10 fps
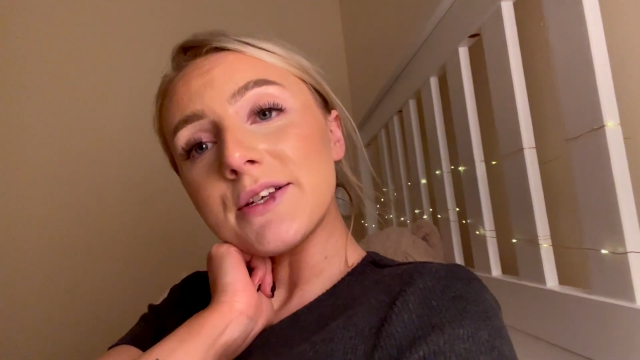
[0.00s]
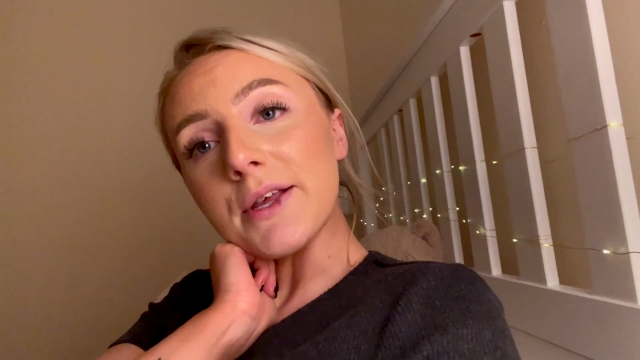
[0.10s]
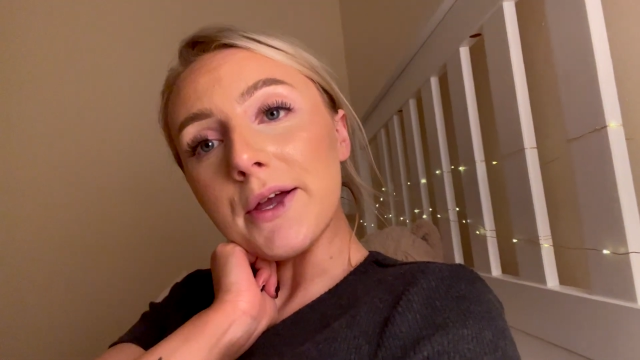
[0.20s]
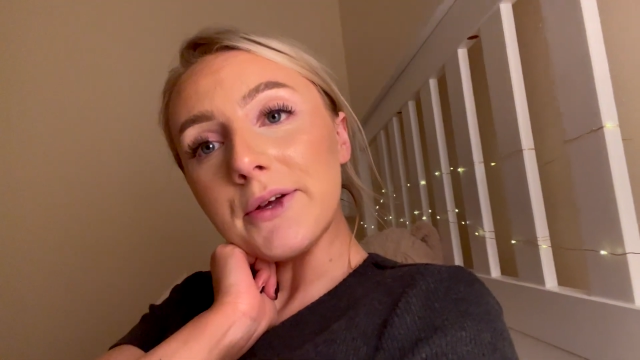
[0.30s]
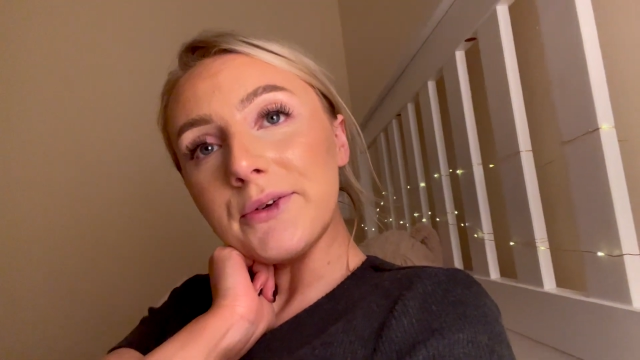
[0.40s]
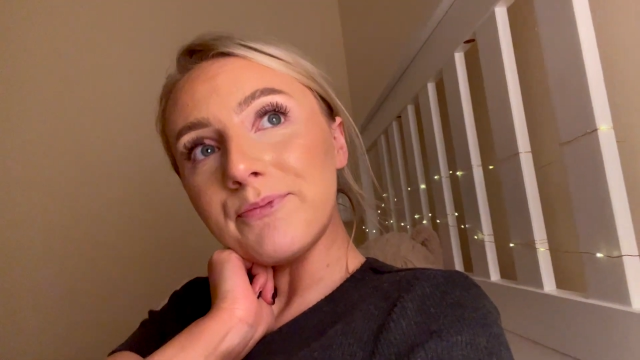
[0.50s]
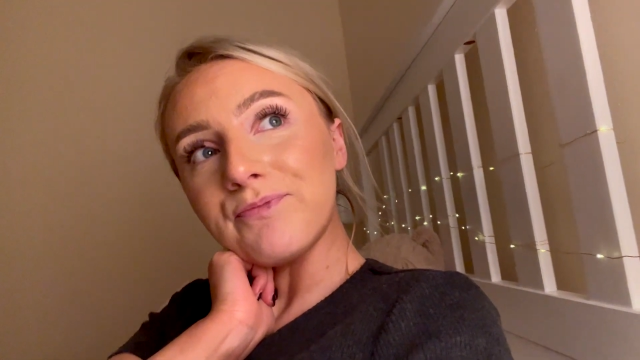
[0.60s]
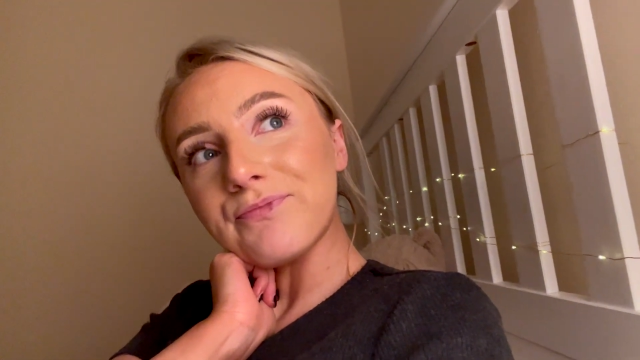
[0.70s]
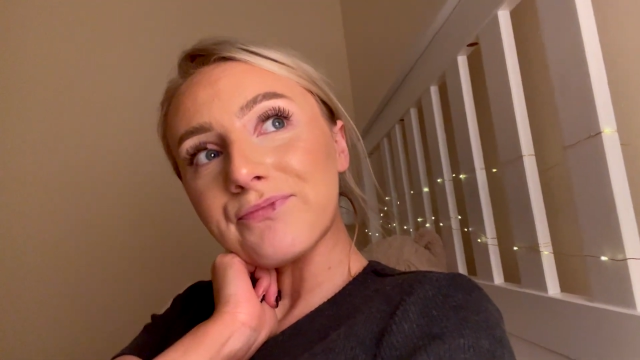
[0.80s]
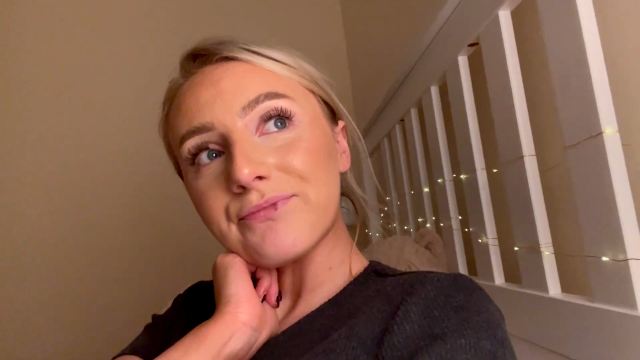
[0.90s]
So
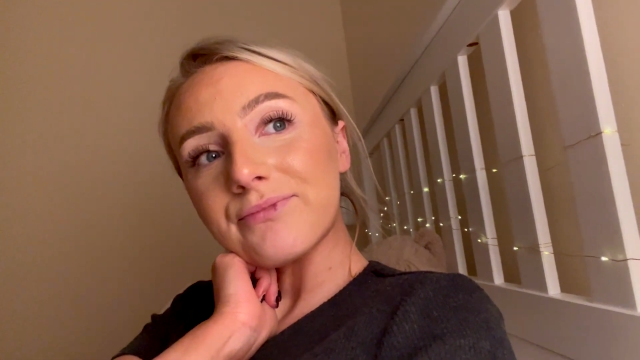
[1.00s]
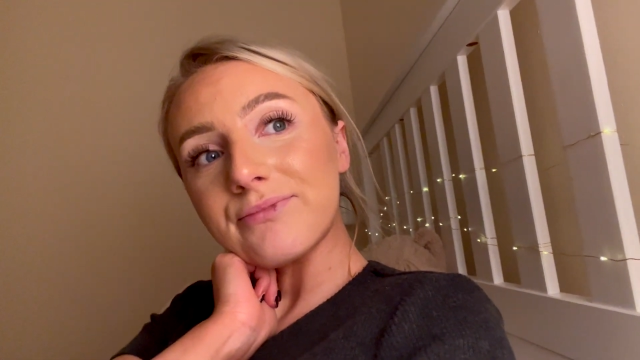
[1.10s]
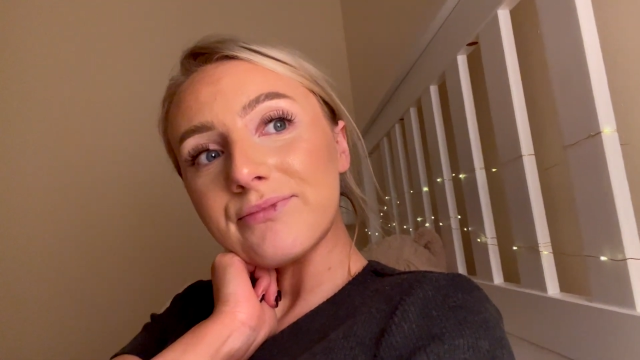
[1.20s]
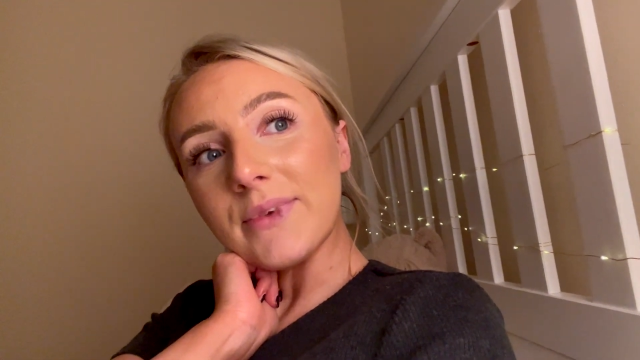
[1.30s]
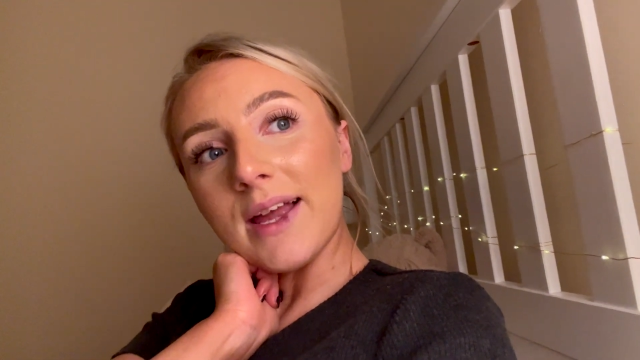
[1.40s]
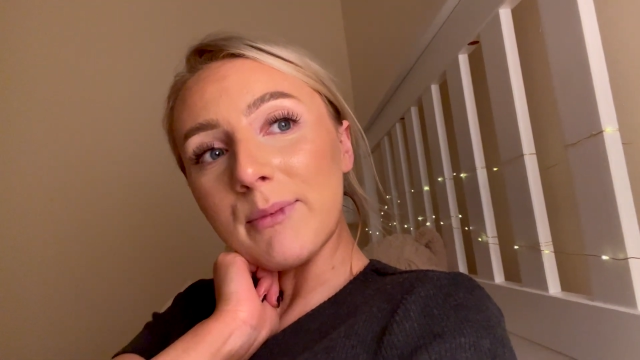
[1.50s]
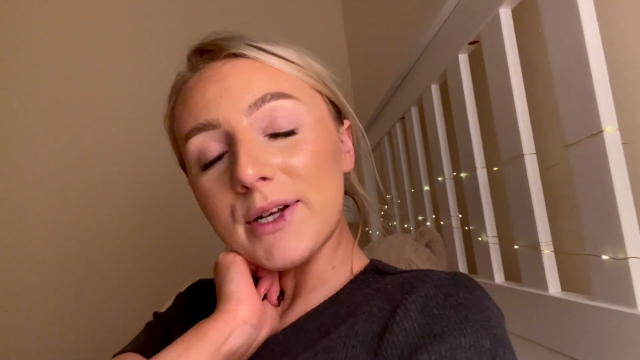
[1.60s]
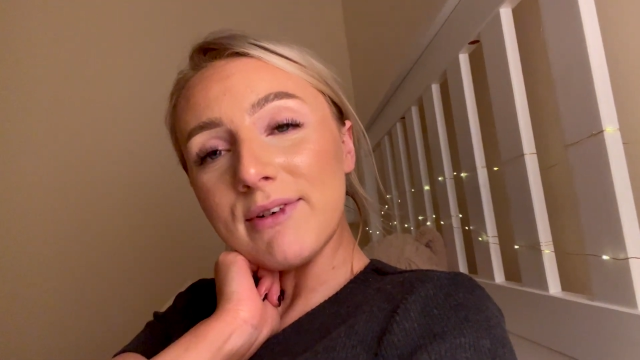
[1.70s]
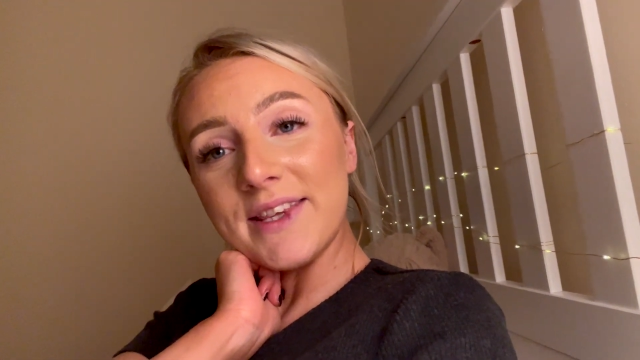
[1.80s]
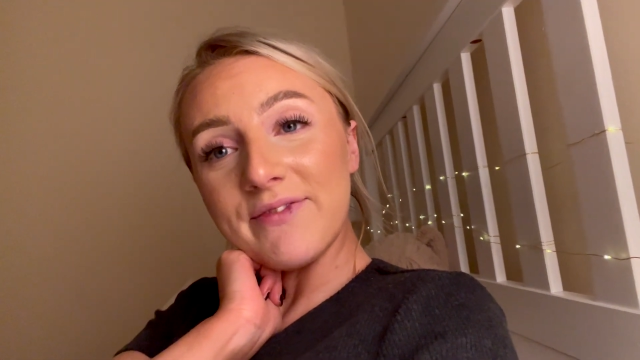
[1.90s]
I'm
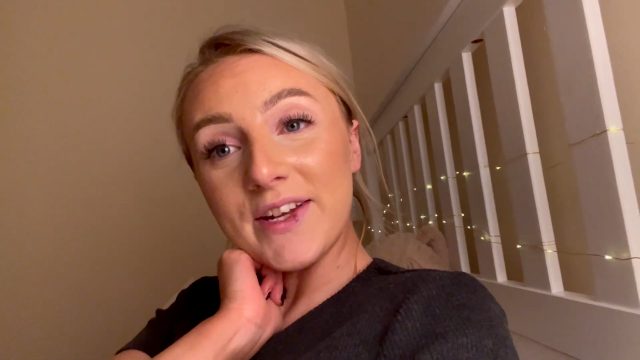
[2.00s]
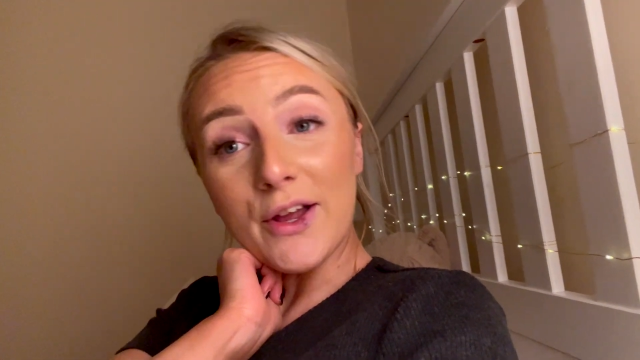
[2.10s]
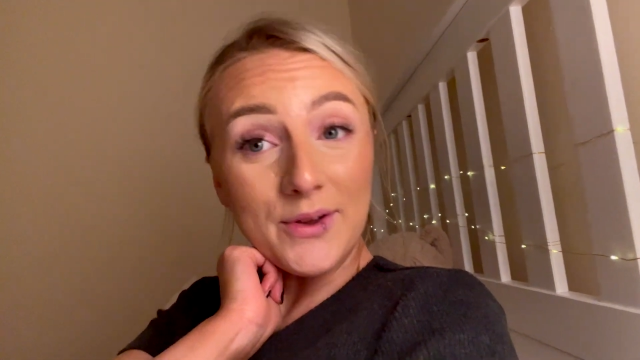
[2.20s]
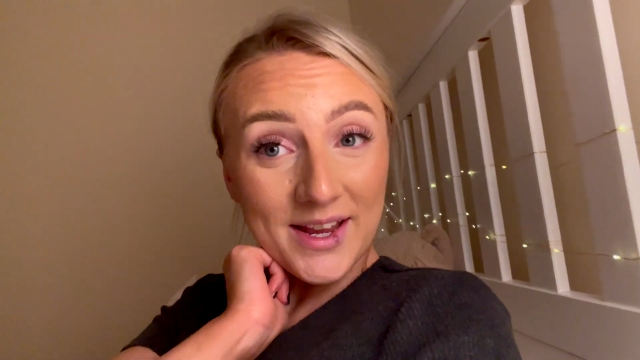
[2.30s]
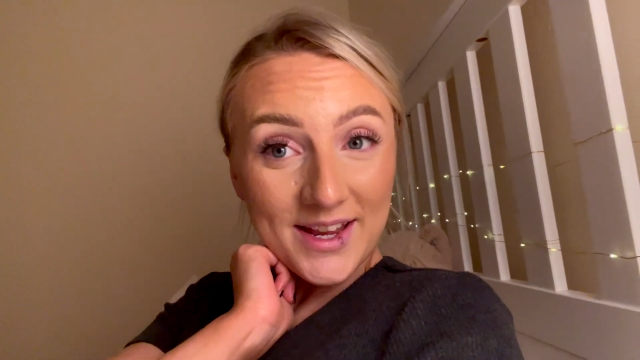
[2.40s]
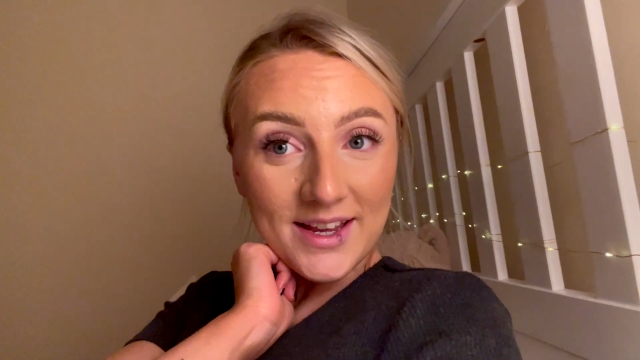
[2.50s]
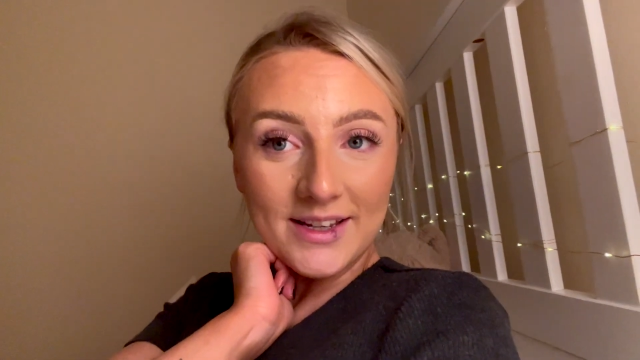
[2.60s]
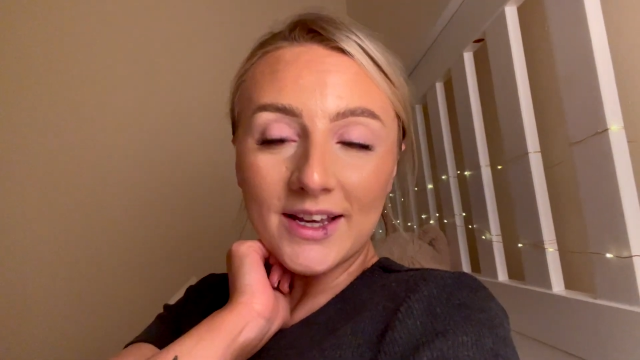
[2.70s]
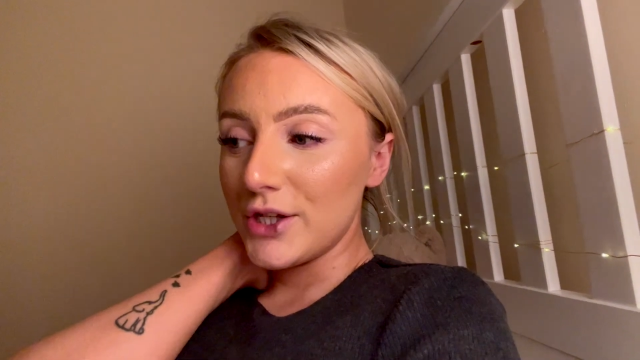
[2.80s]
gonna end the video here.